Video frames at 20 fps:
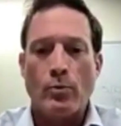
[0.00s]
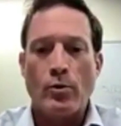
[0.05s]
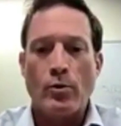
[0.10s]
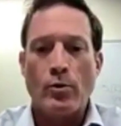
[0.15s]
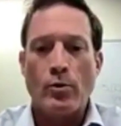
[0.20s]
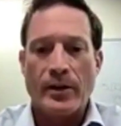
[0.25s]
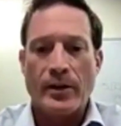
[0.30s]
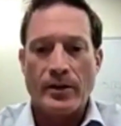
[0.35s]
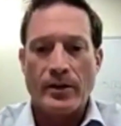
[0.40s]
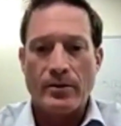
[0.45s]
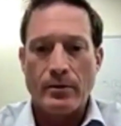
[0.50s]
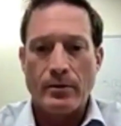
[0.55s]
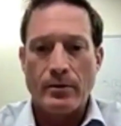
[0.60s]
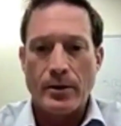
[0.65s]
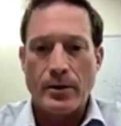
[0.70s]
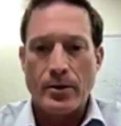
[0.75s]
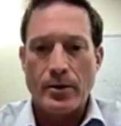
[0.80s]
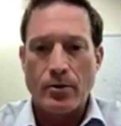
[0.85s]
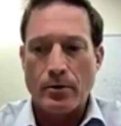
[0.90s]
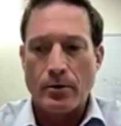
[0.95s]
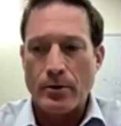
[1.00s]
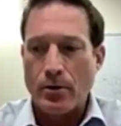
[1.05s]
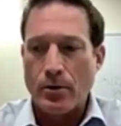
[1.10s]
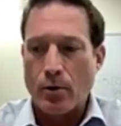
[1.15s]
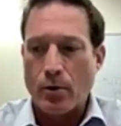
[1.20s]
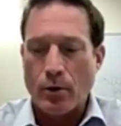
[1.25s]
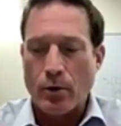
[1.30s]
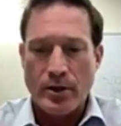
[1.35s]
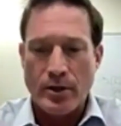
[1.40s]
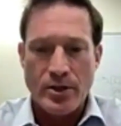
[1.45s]
moving your
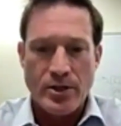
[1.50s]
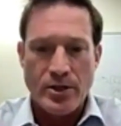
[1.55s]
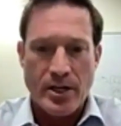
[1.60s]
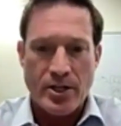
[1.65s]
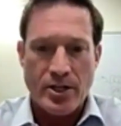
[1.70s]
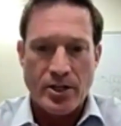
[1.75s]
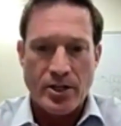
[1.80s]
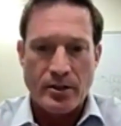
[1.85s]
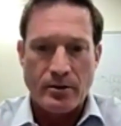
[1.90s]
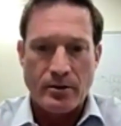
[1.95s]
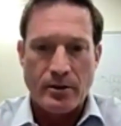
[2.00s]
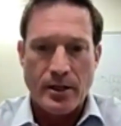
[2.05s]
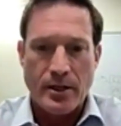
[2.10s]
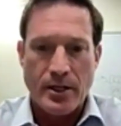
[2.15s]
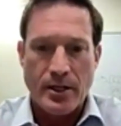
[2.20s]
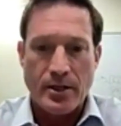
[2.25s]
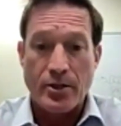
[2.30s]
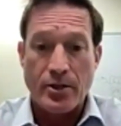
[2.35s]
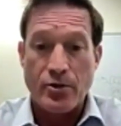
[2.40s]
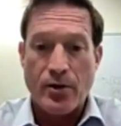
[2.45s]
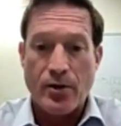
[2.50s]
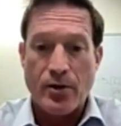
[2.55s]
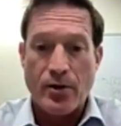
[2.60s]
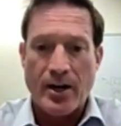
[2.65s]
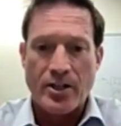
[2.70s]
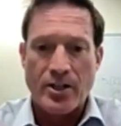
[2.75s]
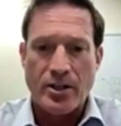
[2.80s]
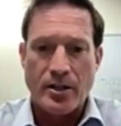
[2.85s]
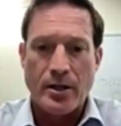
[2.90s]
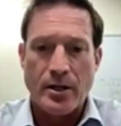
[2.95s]
organization in the
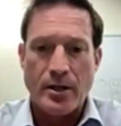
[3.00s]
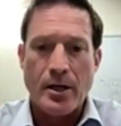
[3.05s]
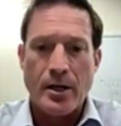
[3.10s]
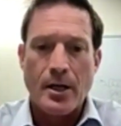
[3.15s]
direction.